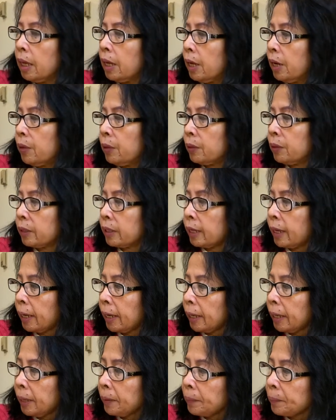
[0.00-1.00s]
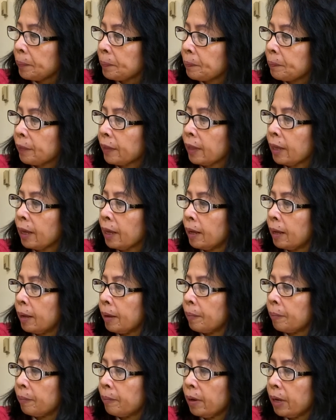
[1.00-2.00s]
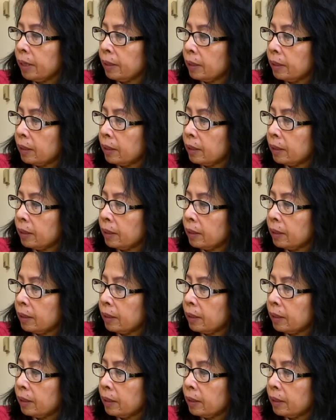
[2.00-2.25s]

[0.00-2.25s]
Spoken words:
Okay, but